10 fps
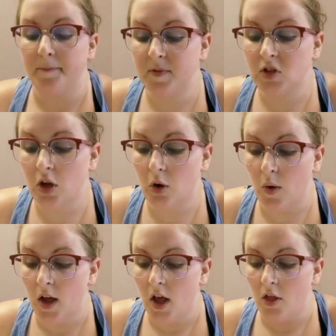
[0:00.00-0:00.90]

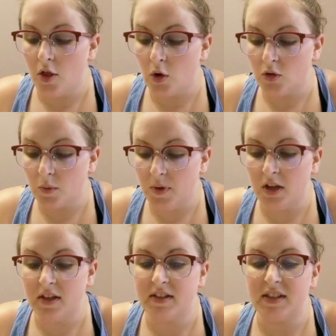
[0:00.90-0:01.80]
So those would be
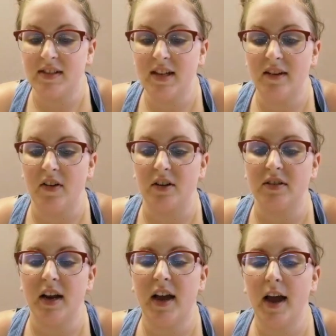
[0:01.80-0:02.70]
the deceivers.
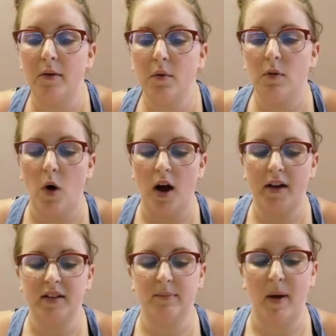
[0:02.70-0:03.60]
And I kind of want to
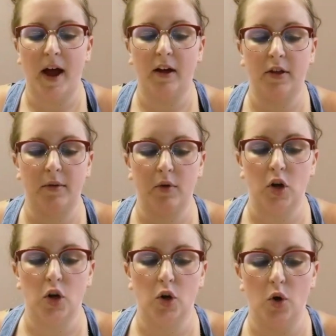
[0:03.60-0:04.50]
walk us back
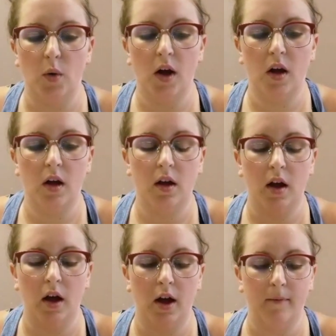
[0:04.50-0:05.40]
through
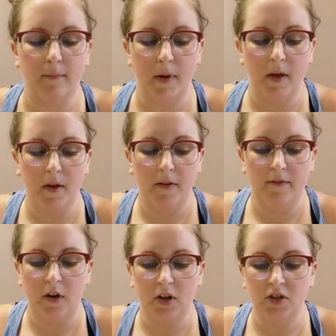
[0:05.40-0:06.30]

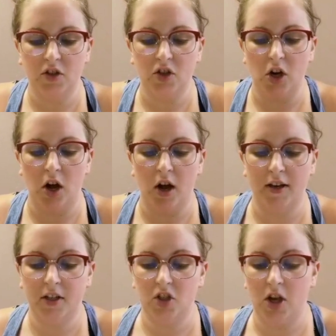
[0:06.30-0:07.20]
1
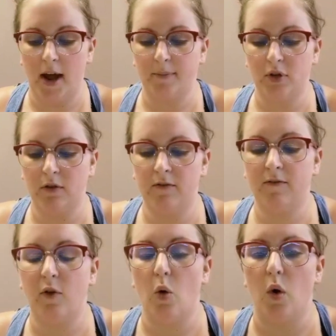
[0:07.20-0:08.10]
John chapter
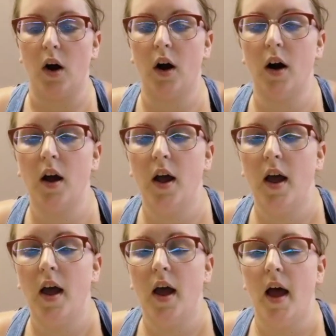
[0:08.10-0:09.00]
4,
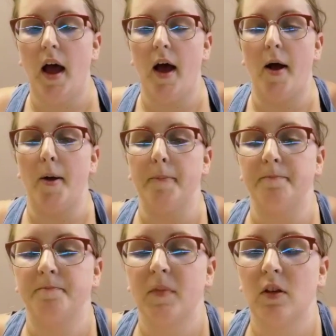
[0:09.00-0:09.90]

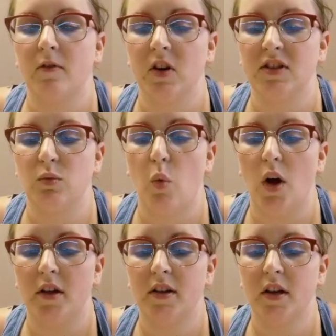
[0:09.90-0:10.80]
verse
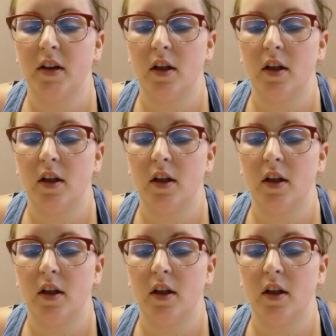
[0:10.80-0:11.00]
1